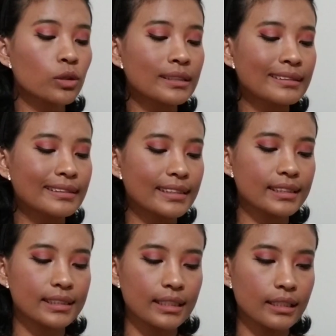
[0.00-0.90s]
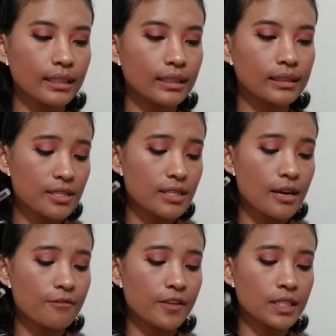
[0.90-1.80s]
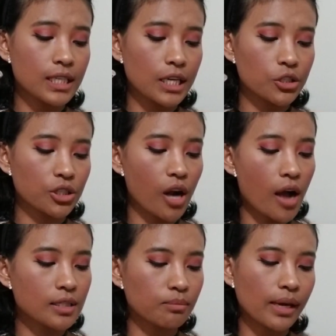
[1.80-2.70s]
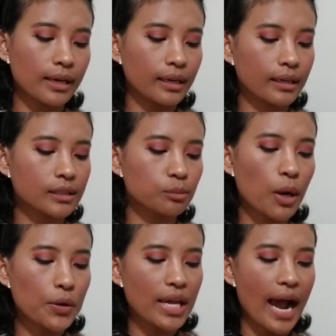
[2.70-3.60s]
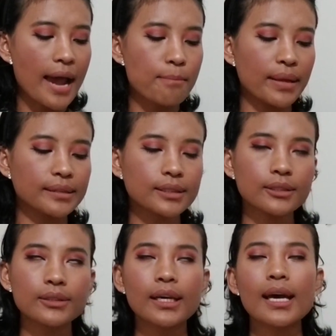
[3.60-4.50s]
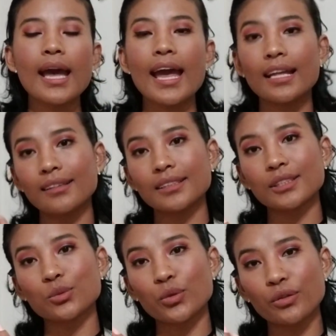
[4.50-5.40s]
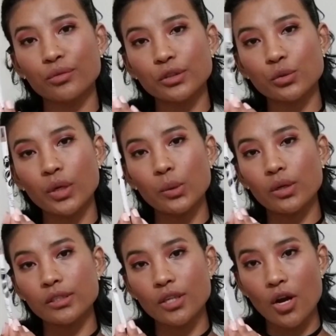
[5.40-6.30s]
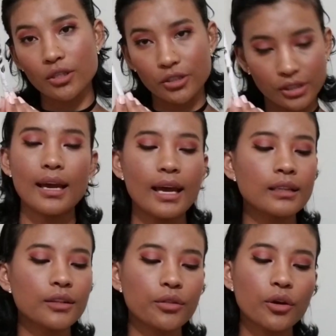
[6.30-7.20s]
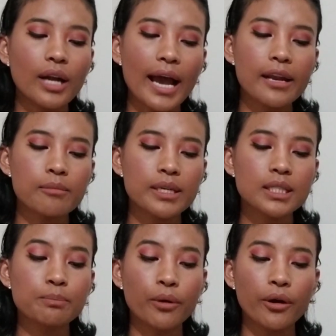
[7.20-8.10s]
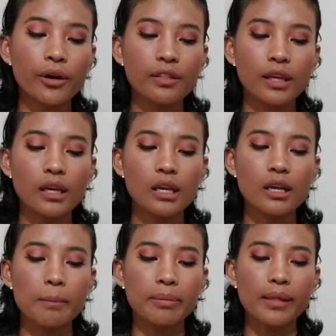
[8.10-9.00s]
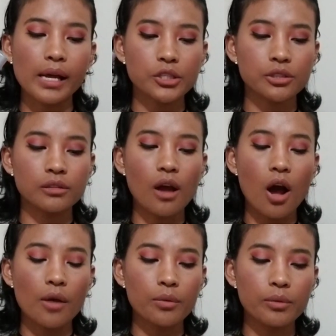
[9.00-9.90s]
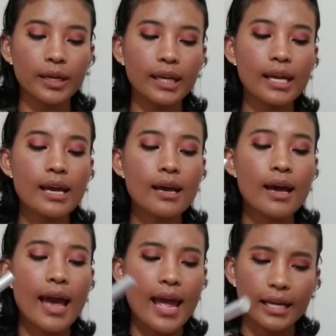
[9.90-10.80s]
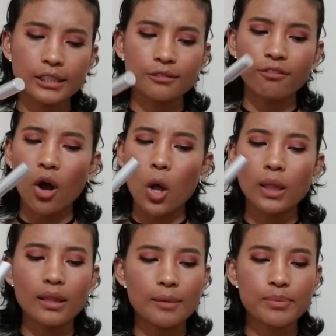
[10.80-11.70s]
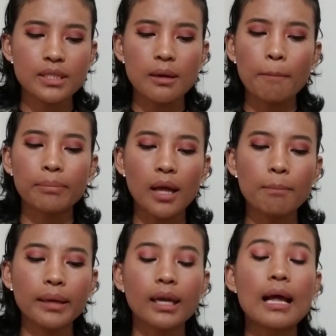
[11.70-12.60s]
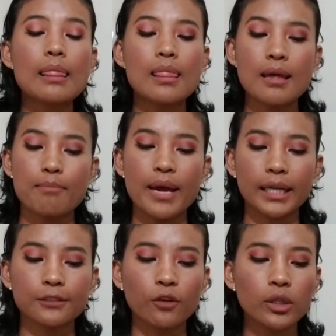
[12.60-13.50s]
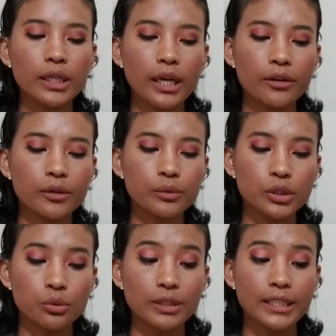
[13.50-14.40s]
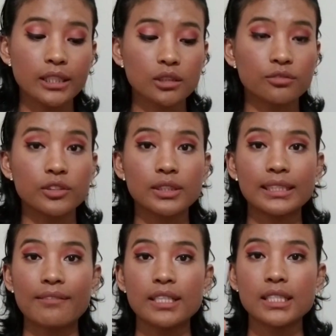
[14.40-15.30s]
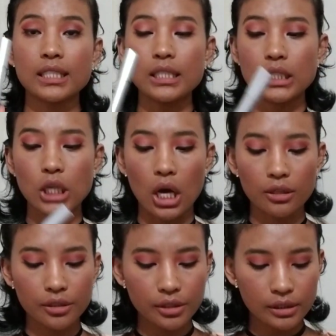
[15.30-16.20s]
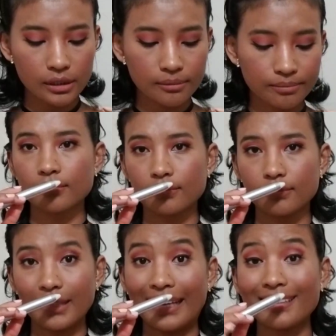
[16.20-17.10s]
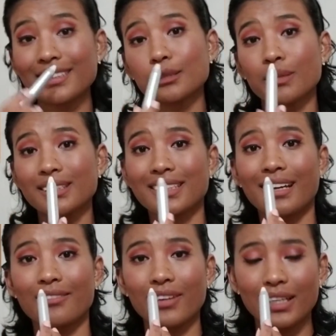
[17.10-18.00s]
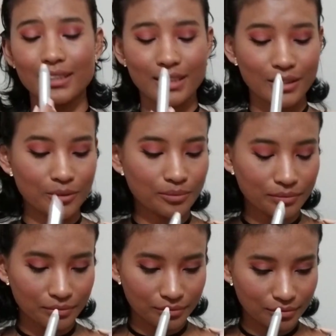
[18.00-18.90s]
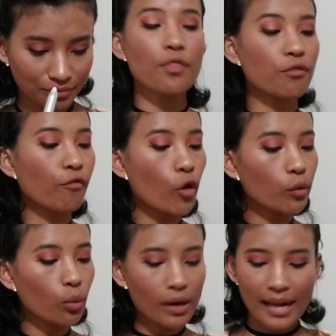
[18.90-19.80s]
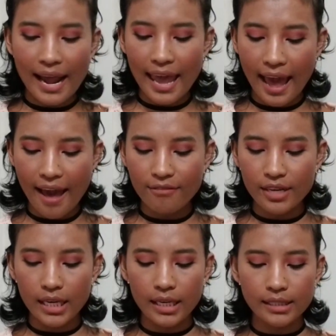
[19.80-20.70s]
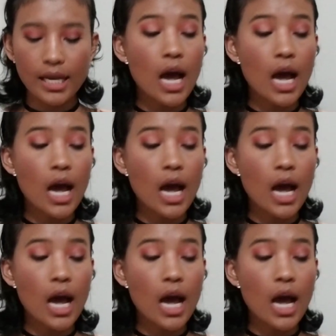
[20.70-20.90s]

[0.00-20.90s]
one, this is Vintage Cosmetic Smoky Eye Pencil, and this is worth for $21. And the third item is per the Complexion Authority X-Fall Lips Plumping Lip Exfoliator, which retails for $17. And this smells kind of nice too. The fourth one I have is